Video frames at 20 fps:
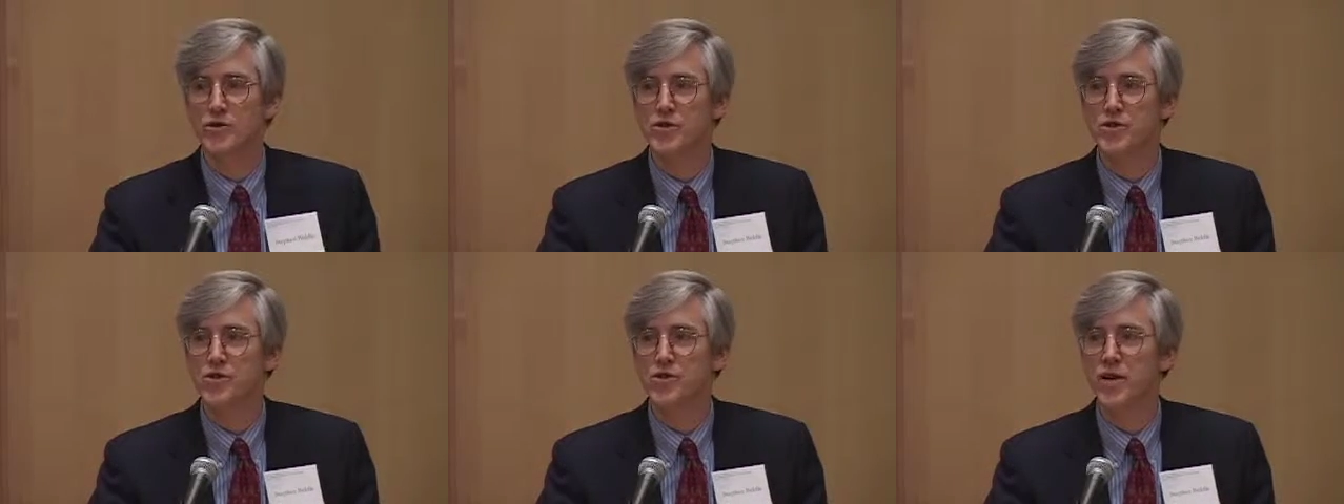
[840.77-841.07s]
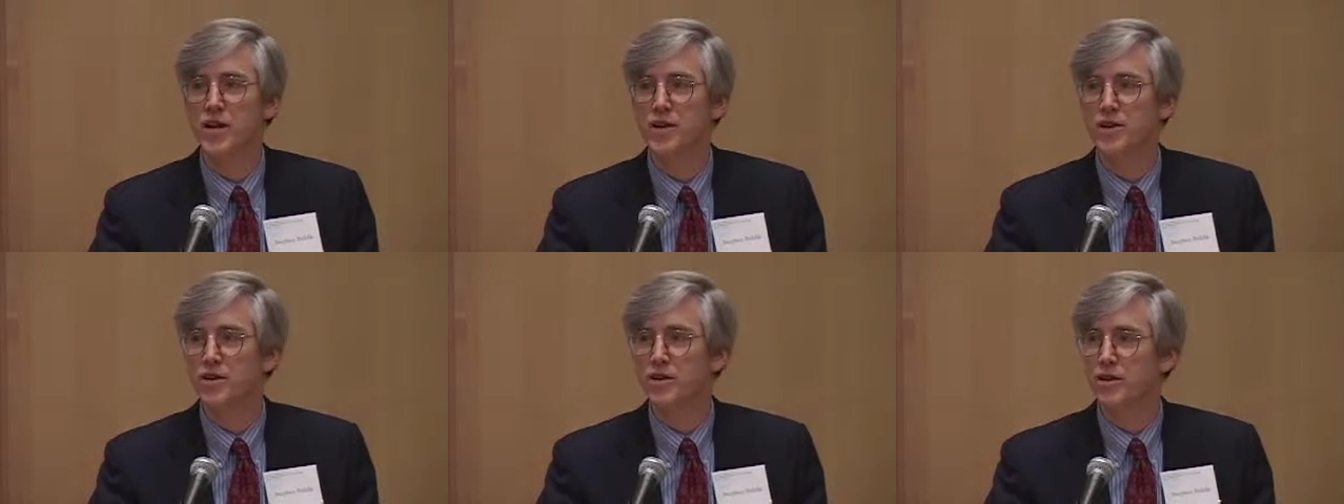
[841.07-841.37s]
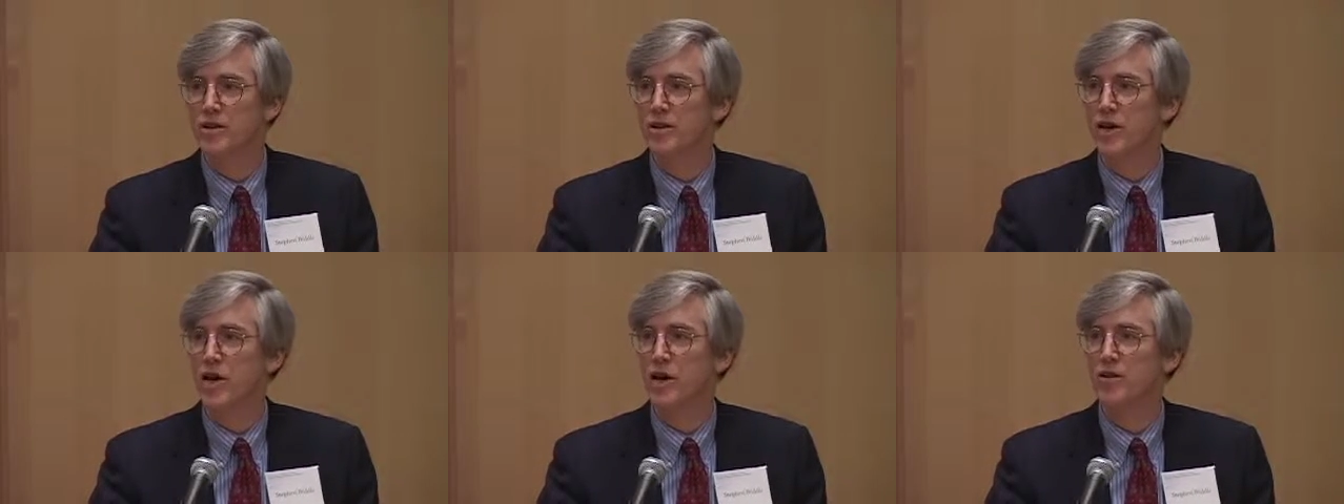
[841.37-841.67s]

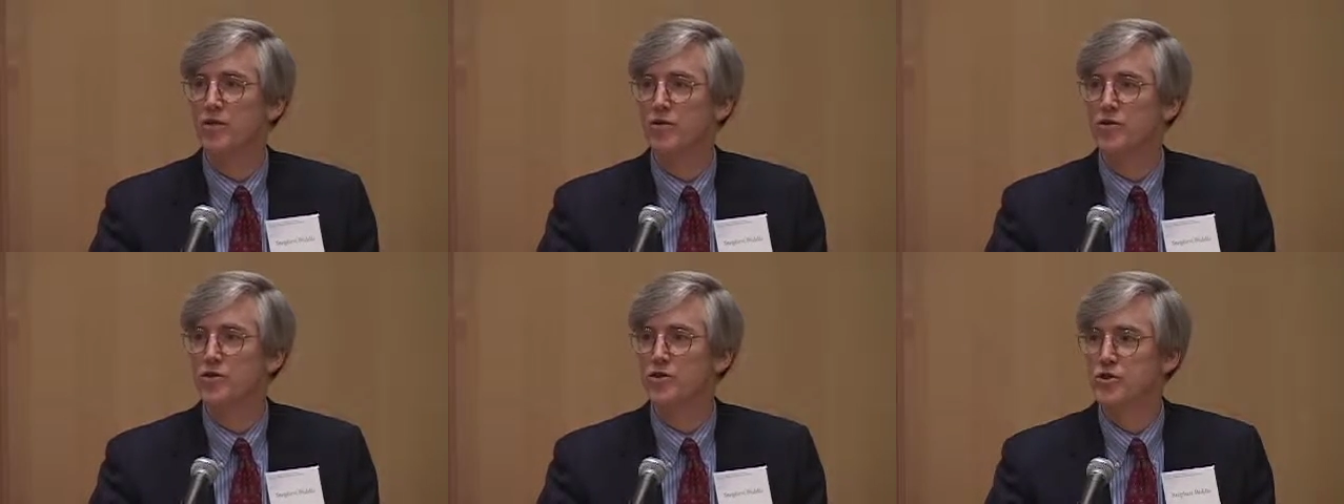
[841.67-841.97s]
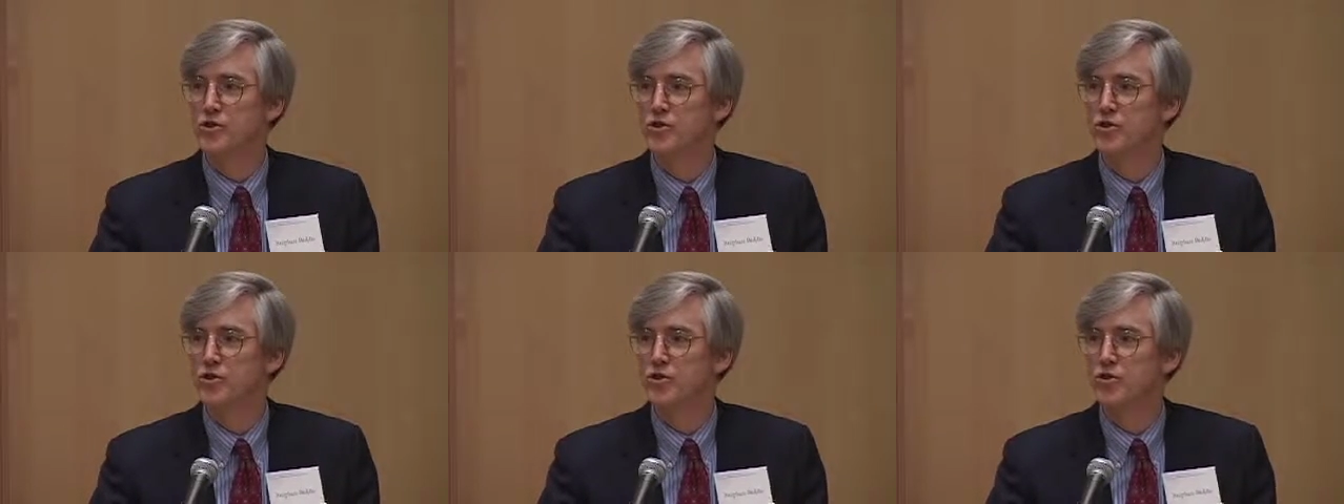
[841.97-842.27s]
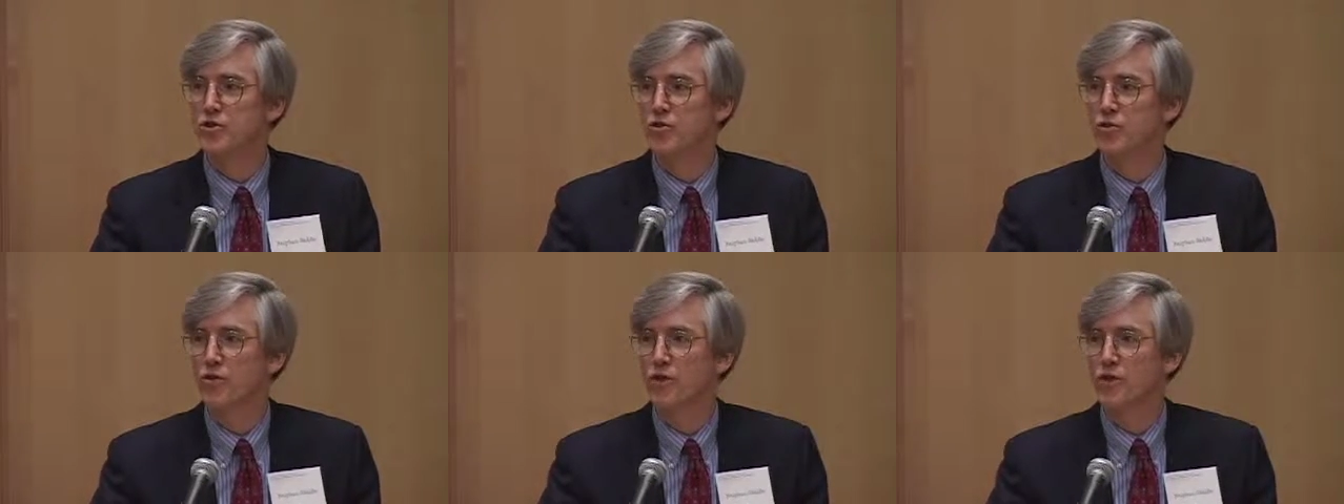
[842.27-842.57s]
state
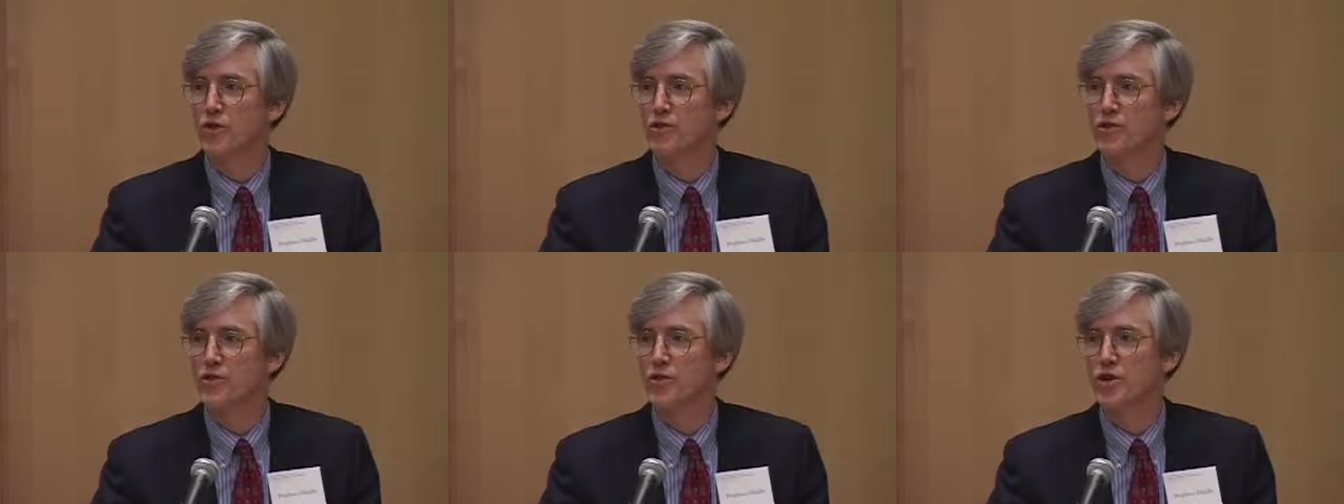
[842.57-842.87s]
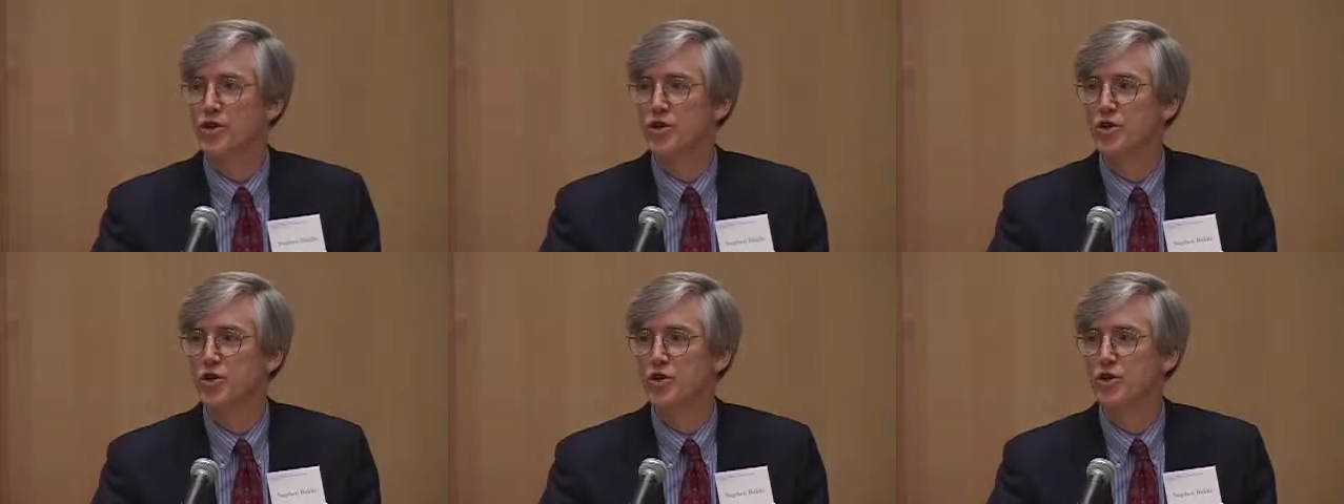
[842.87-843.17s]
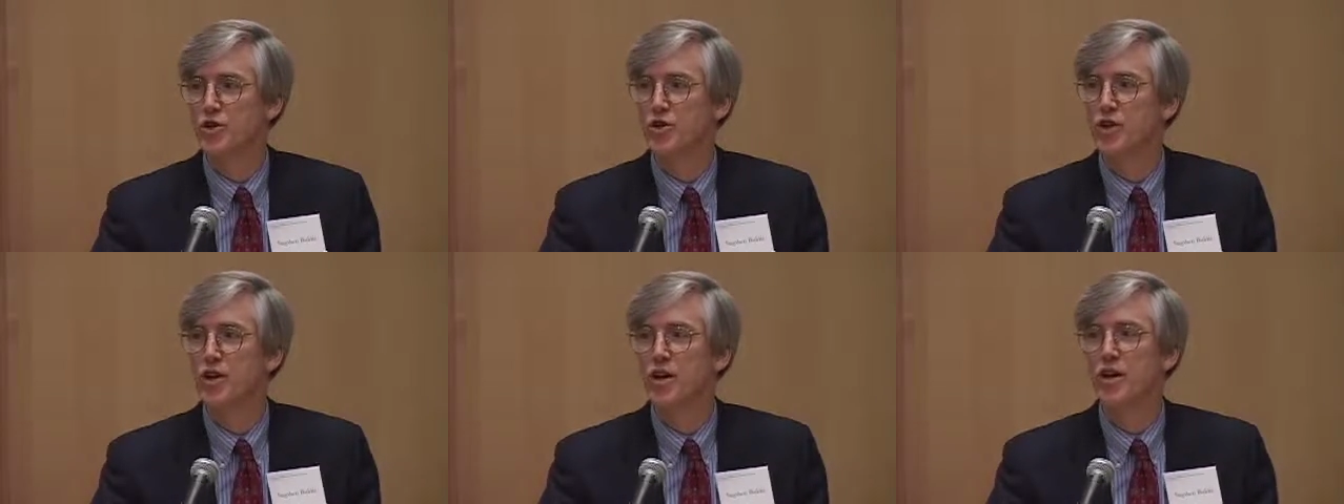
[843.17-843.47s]
counterinsurgent
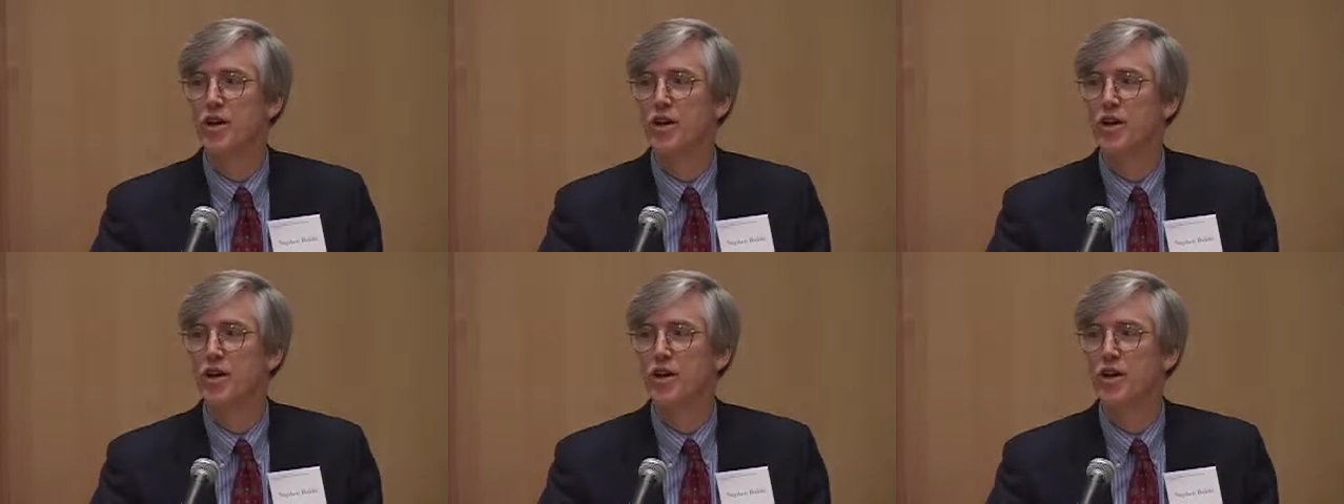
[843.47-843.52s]
organization